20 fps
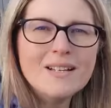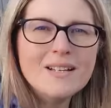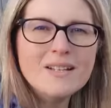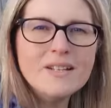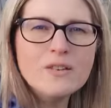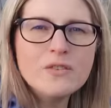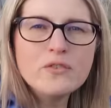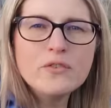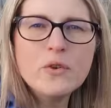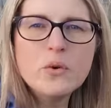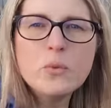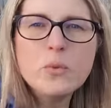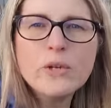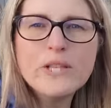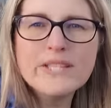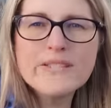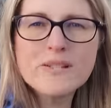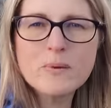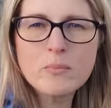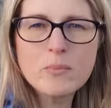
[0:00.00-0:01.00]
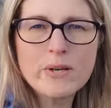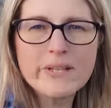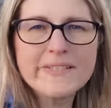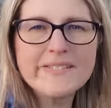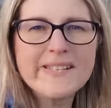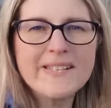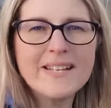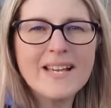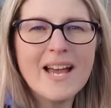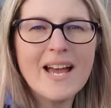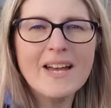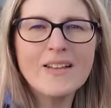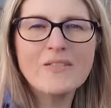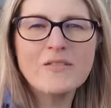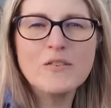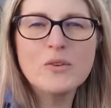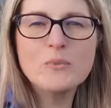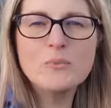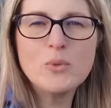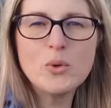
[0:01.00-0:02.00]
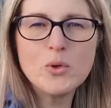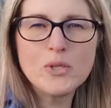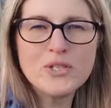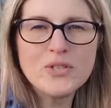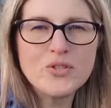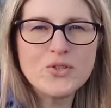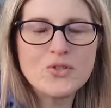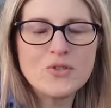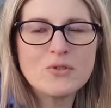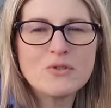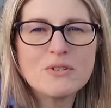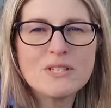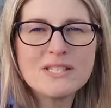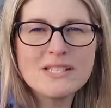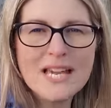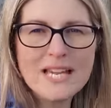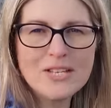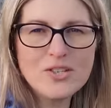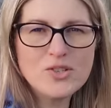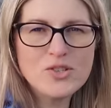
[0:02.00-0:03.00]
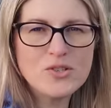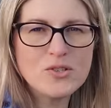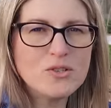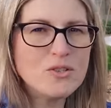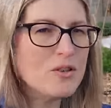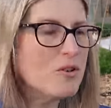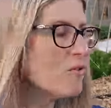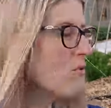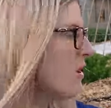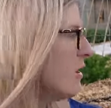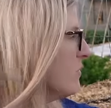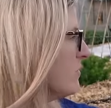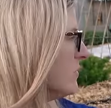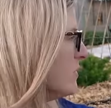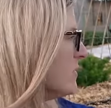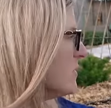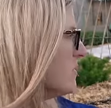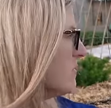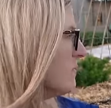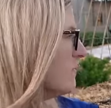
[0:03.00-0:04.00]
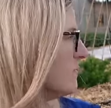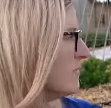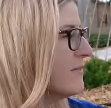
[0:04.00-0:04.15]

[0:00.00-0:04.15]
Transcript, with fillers: Now for weed suppressing and for moisture retention around,